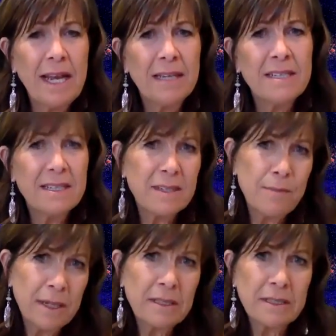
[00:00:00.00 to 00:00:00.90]
And as a
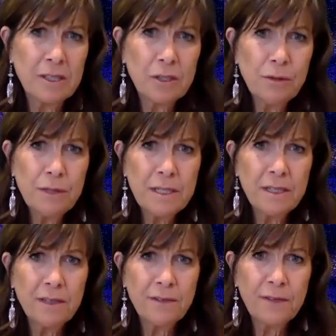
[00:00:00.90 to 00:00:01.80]
medical
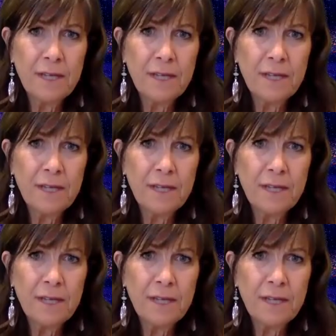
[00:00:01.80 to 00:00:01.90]
intuitive,